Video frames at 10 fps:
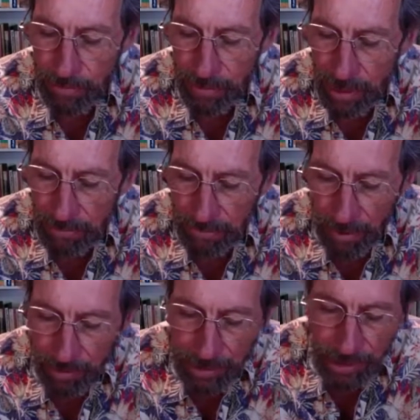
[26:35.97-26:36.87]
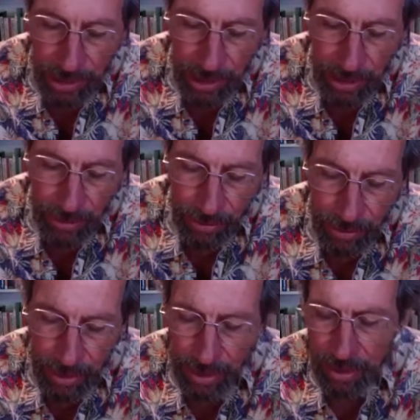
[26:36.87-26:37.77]
of nightfall mosquito
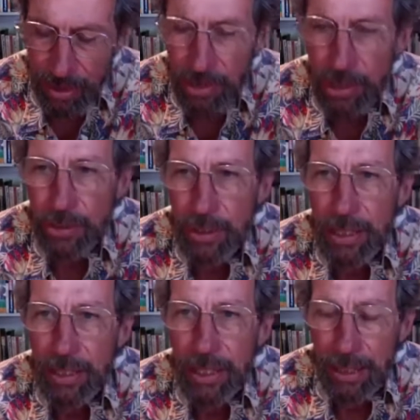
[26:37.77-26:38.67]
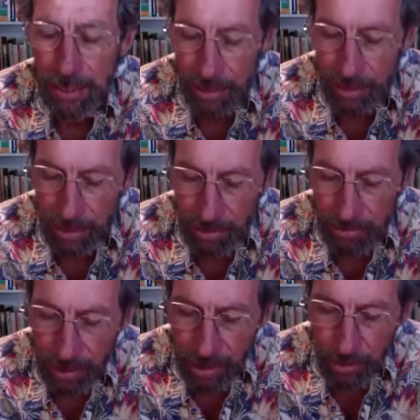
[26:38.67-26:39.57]
on the trailhead
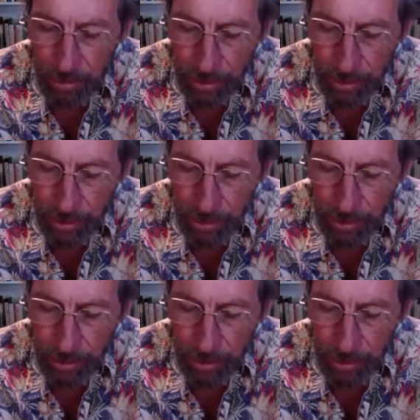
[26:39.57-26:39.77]
of yellow